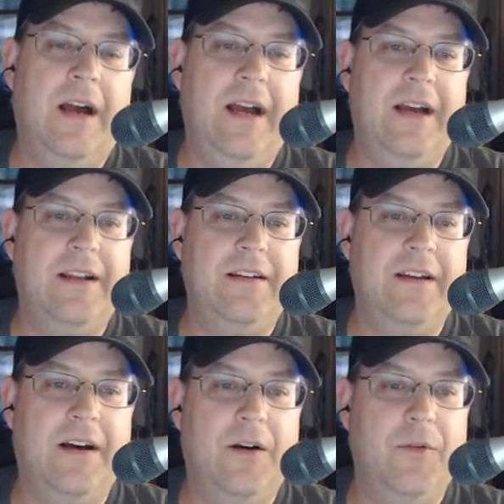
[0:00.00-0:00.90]
And
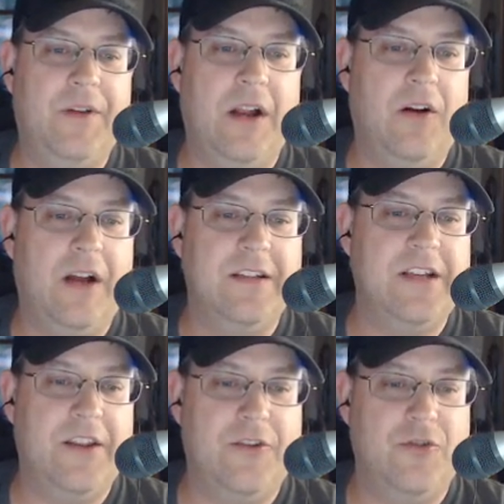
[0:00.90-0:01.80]
we've got all kinds
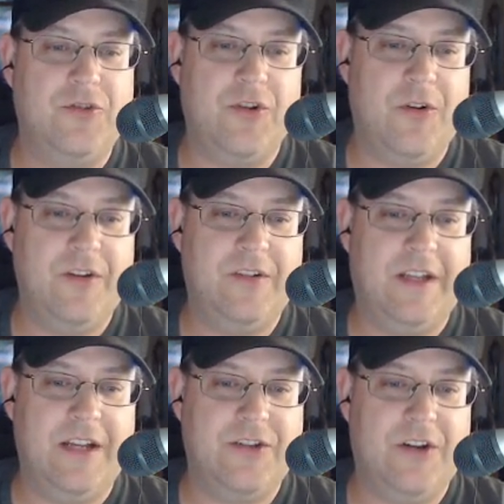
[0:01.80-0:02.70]
of other news stories to
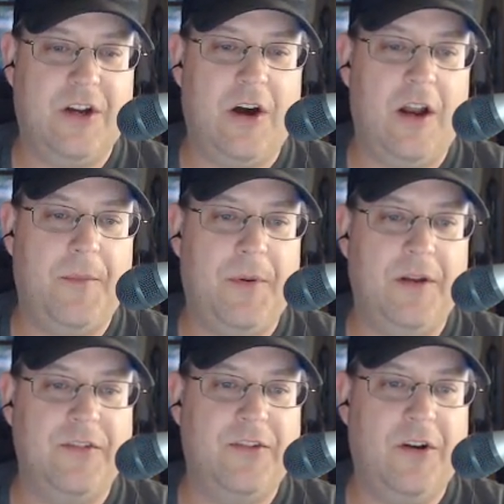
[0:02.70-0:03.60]
get you caught up
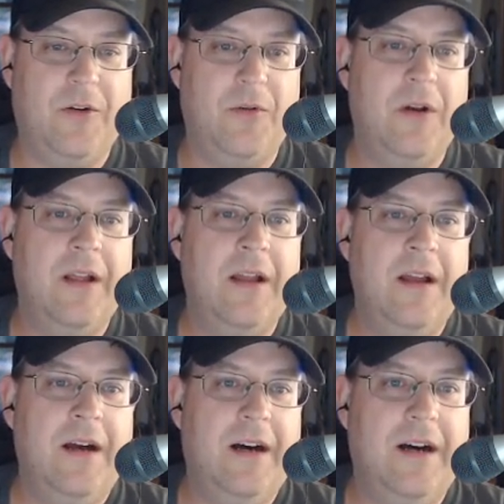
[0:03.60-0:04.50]
on. So
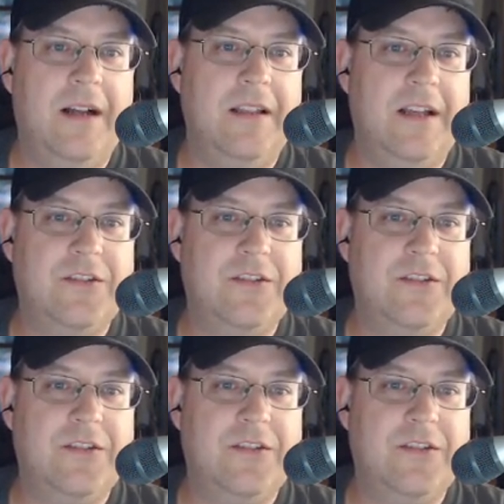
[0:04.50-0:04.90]
let's